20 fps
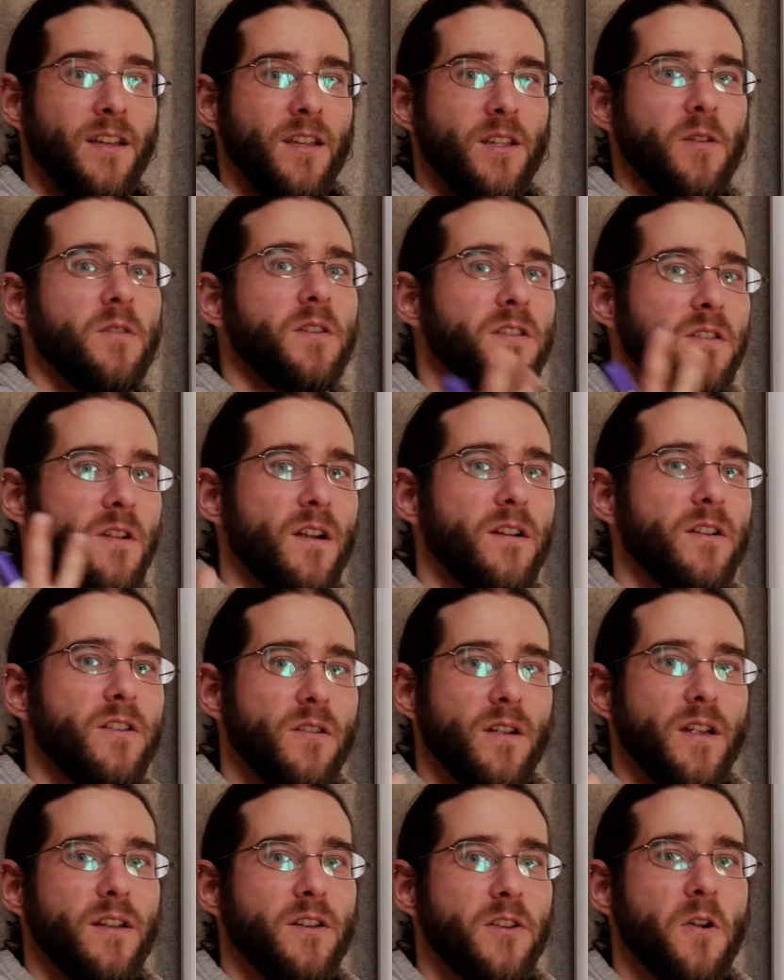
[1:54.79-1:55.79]
you start to
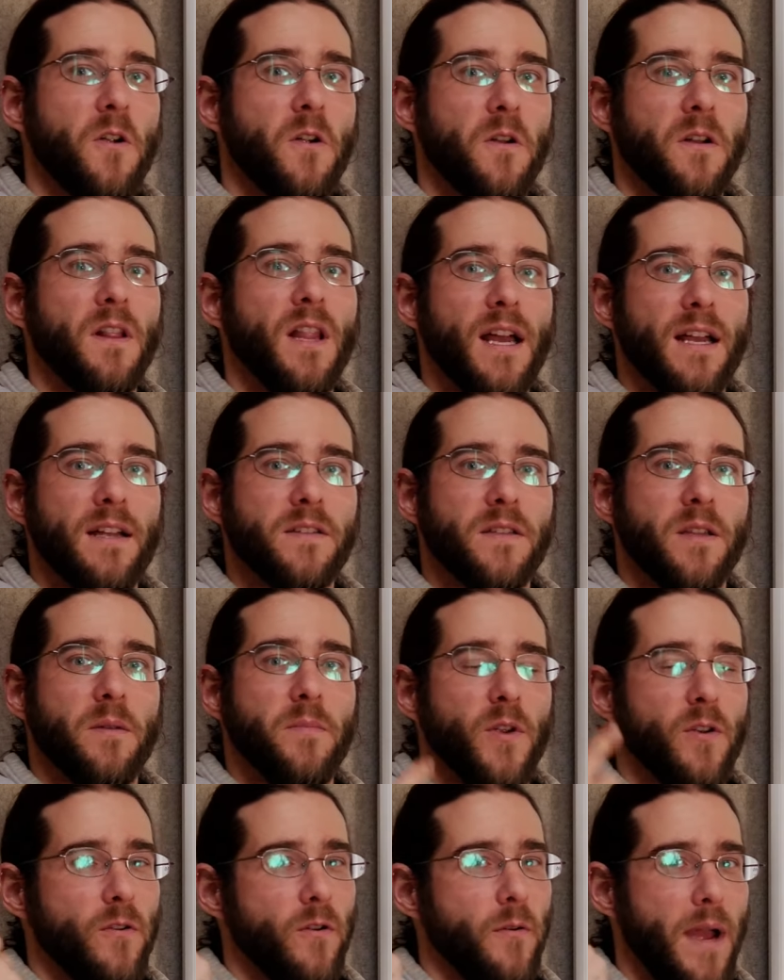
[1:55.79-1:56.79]
internalize them.
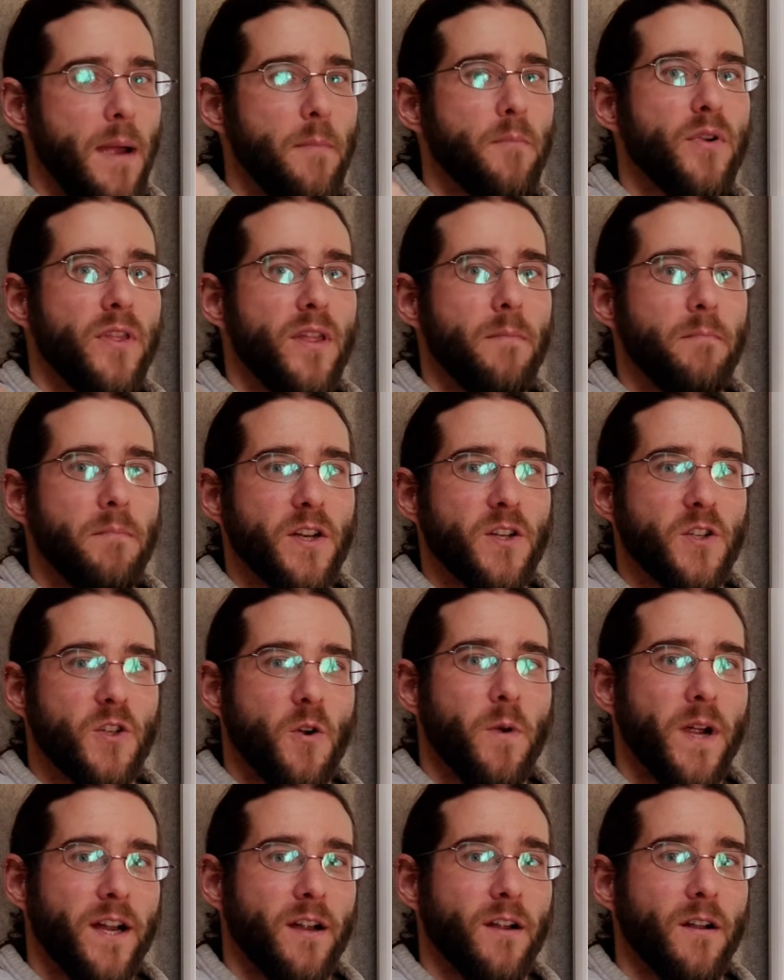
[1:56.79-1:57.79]
You remember them much
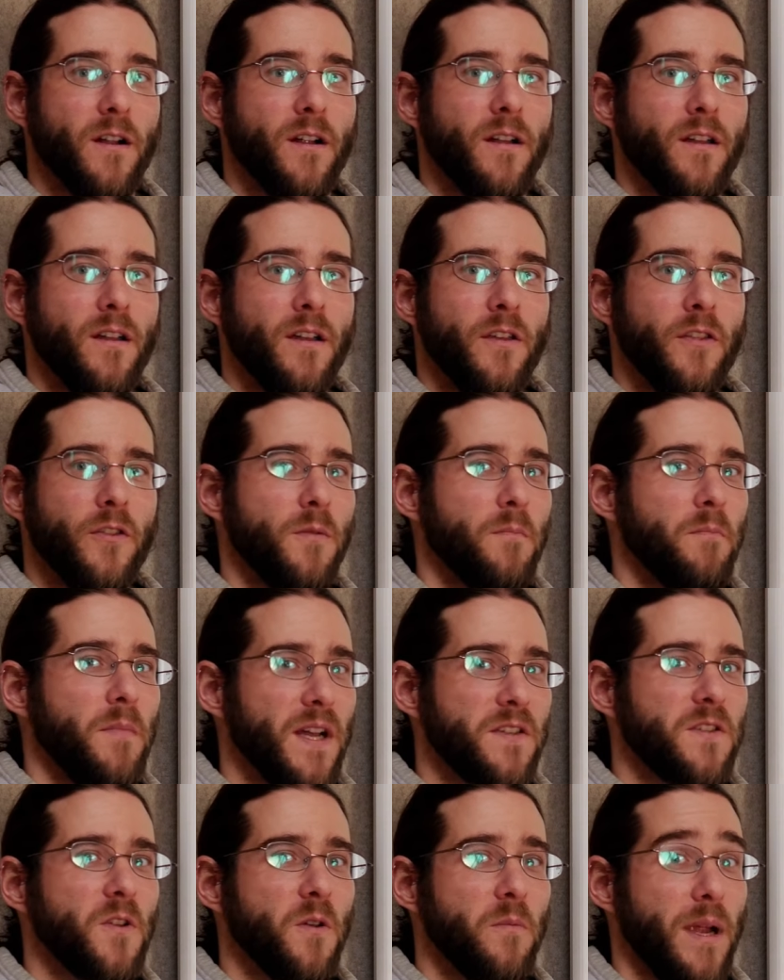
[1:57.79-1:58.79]
quicker through
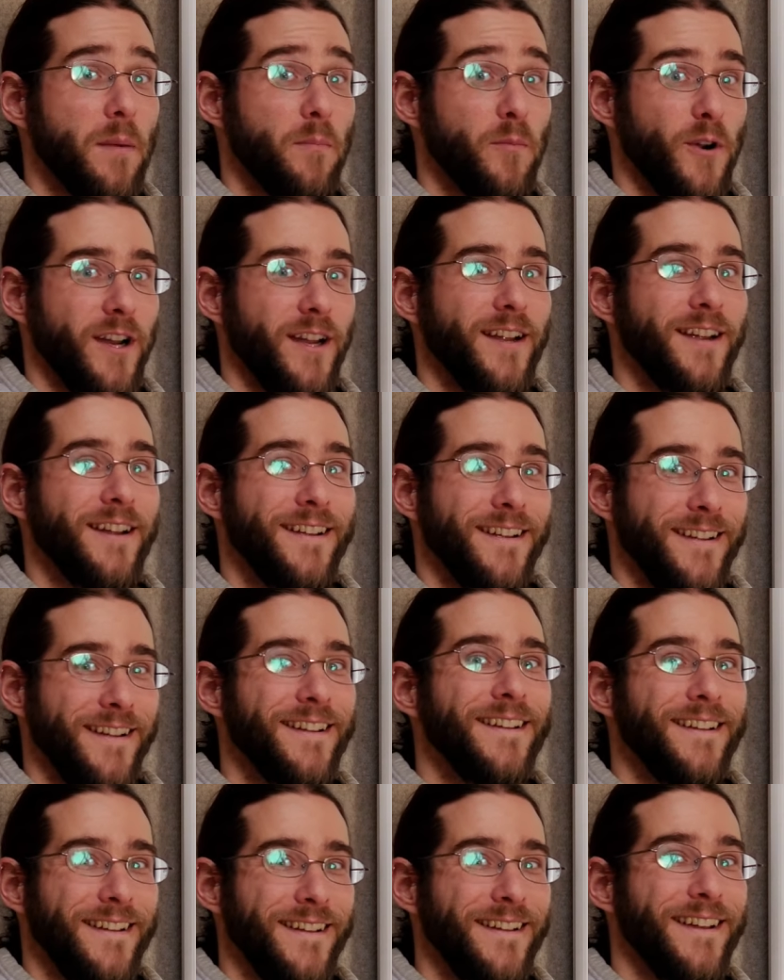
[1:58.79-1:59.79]
muscle memory.
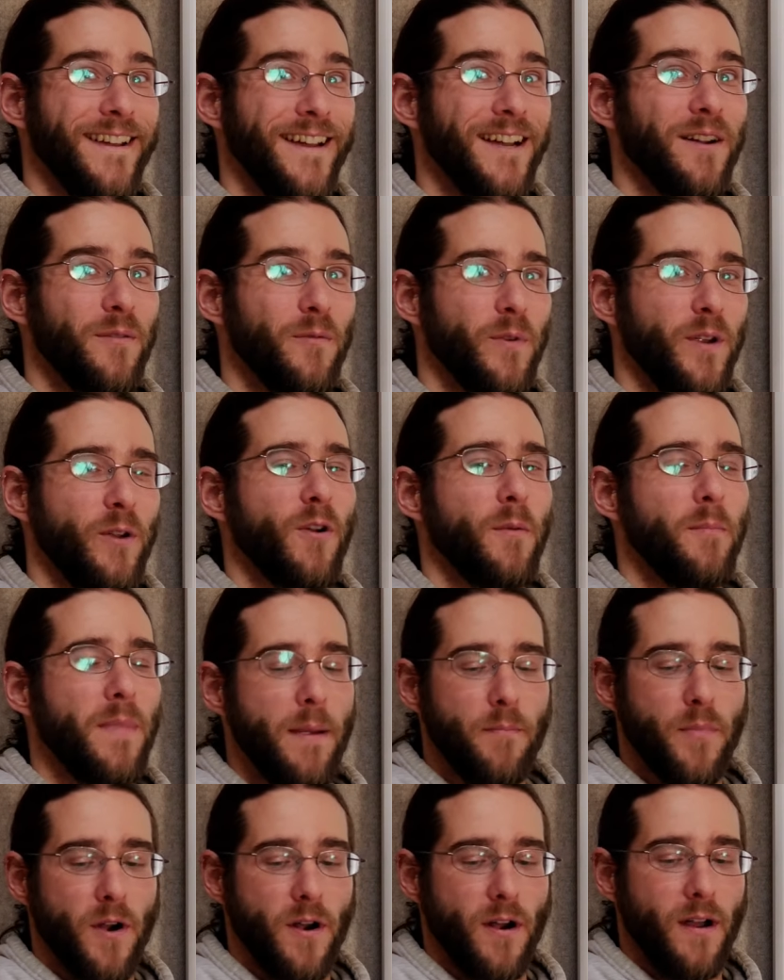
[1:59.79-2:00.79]
Yeah, we
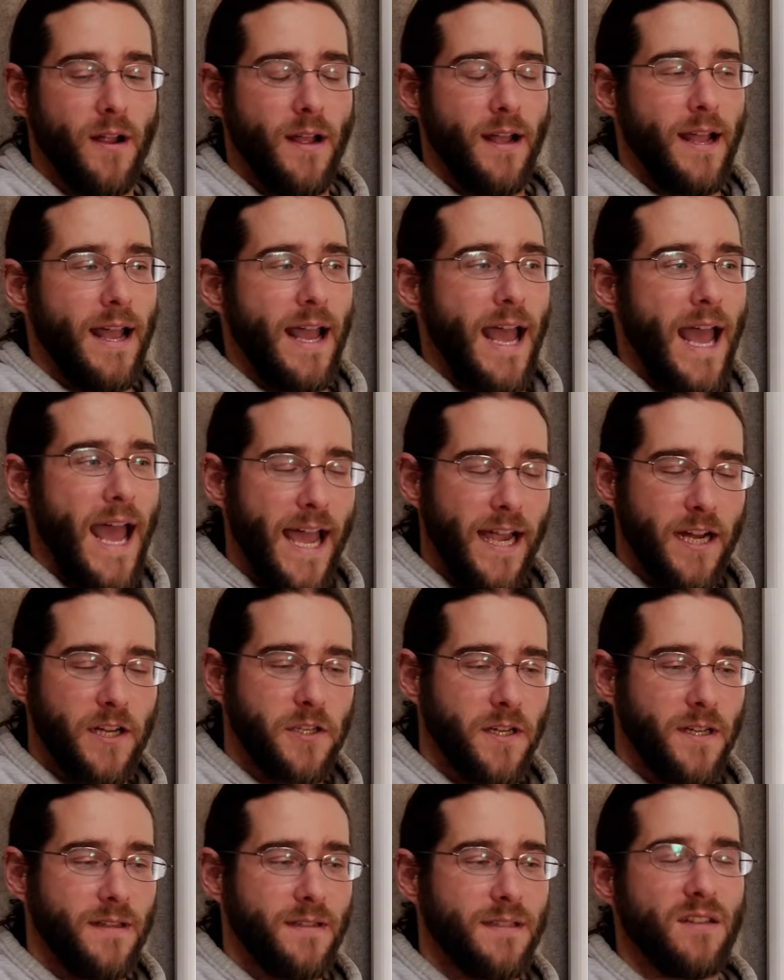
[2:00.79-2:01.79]
remember
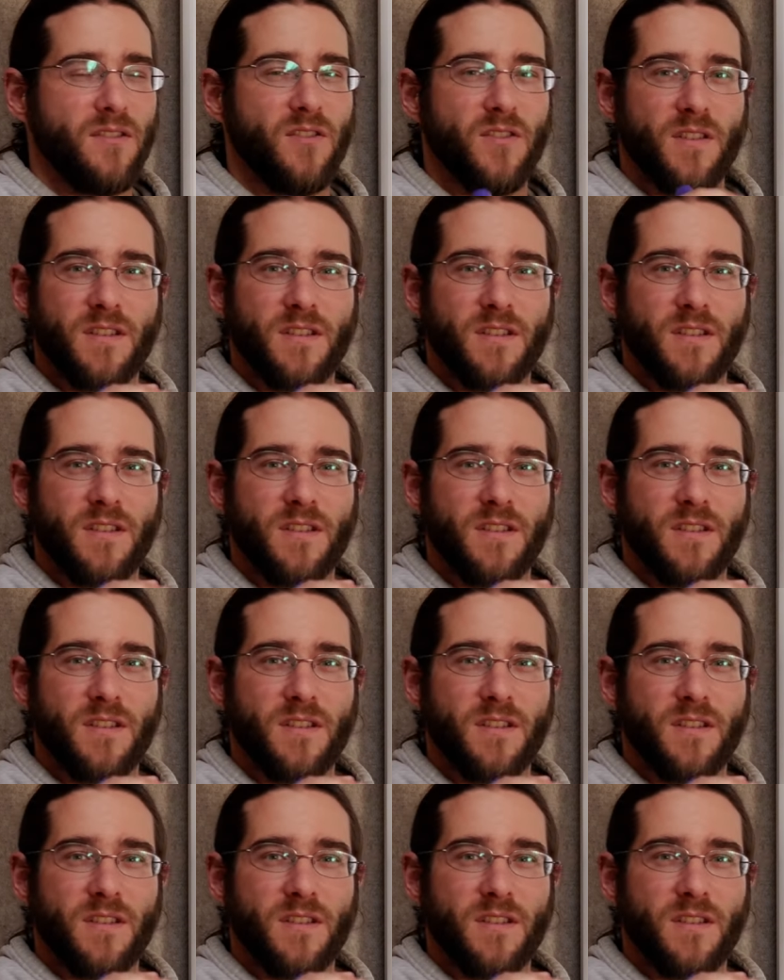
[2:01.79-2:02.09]
actions and